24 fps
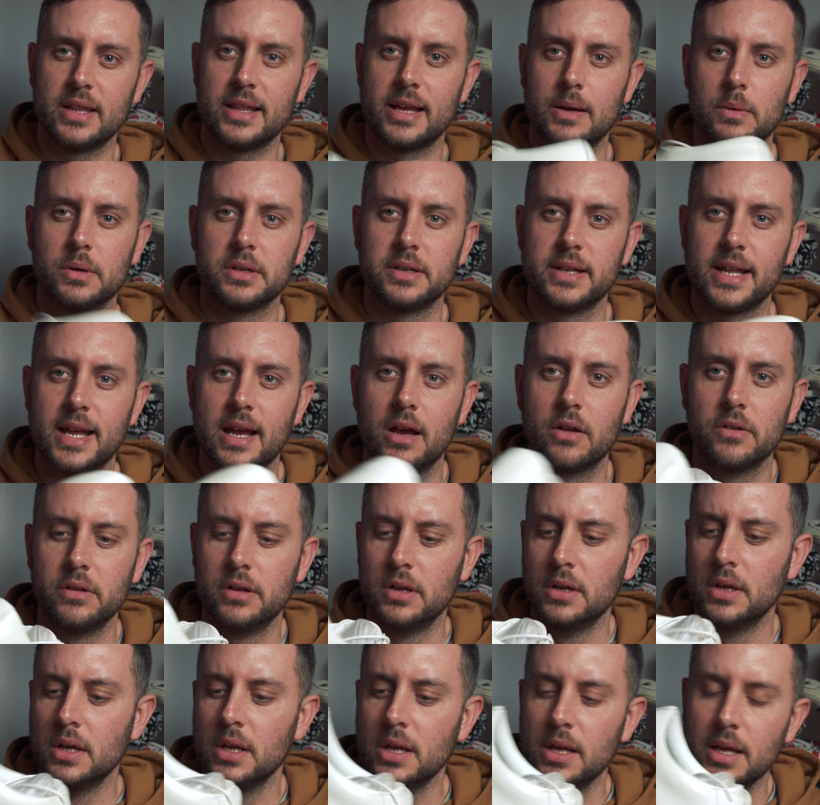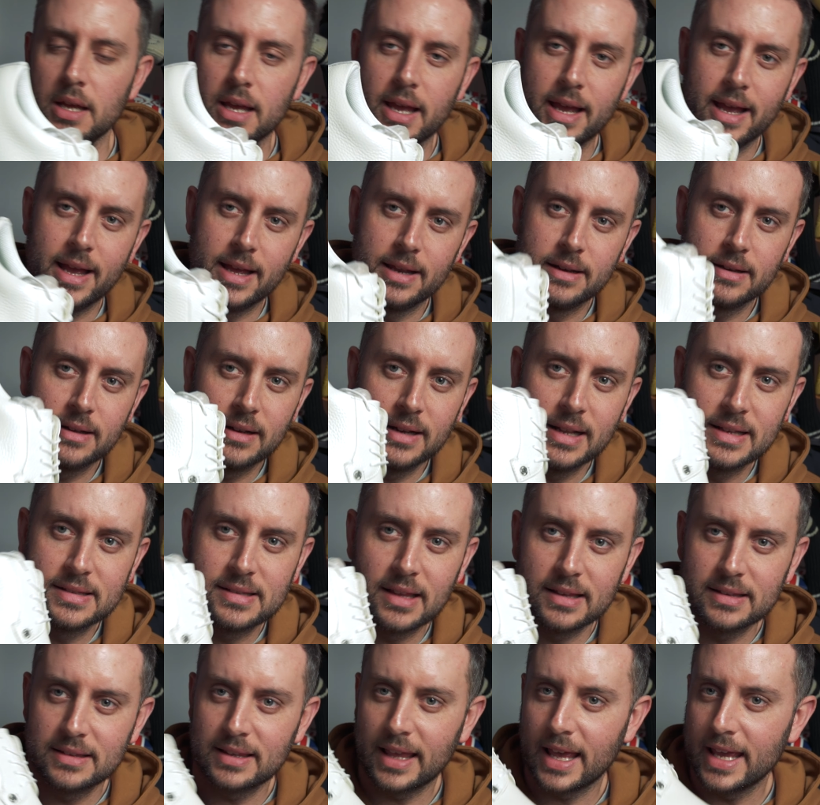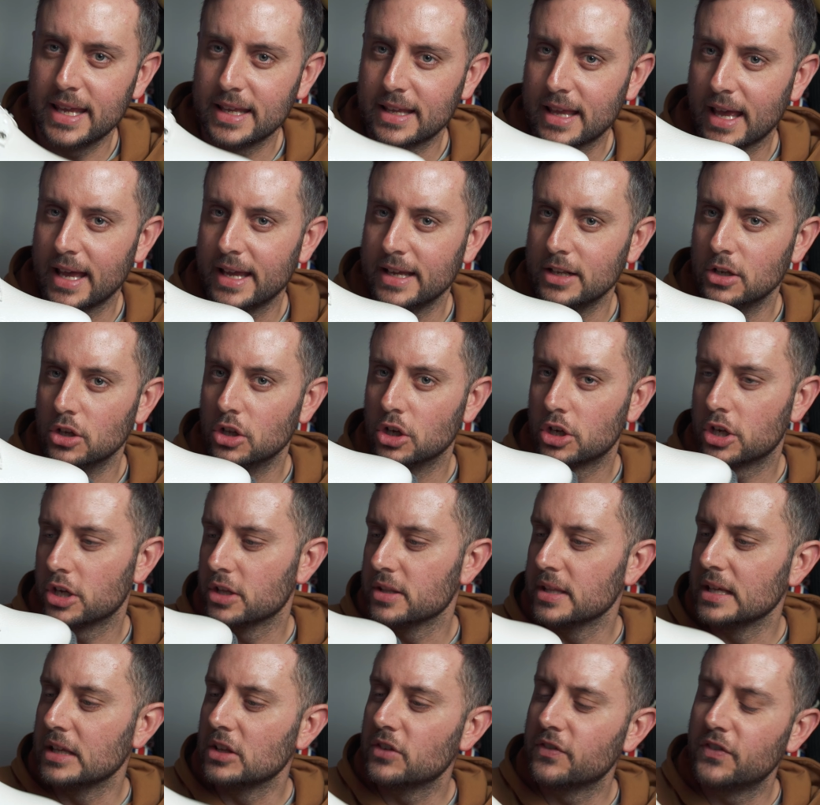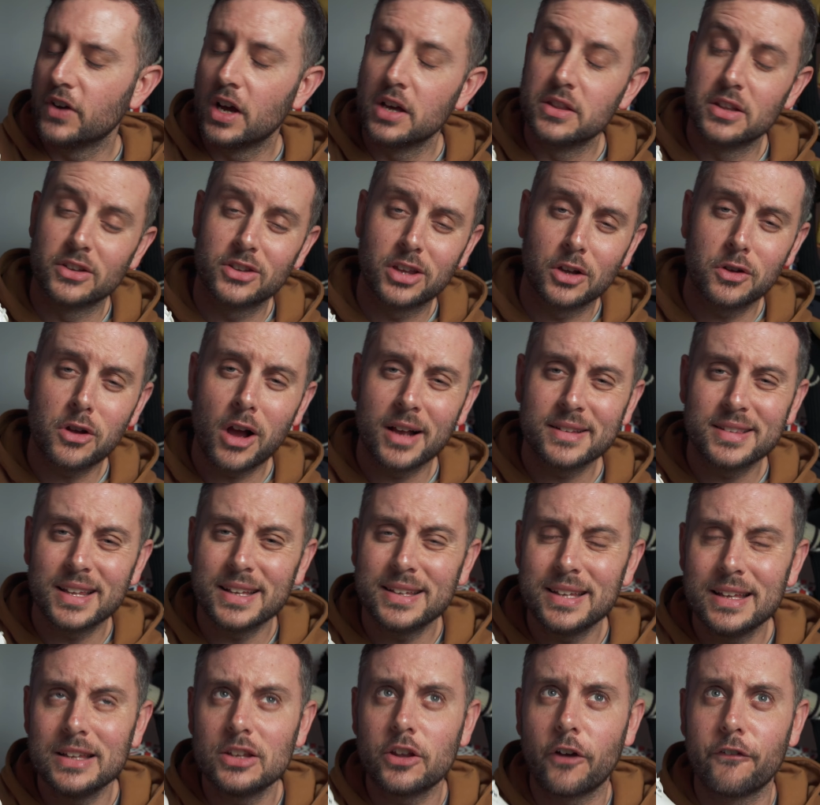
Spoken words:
that one down. And let's take a look at these further. So guys, this is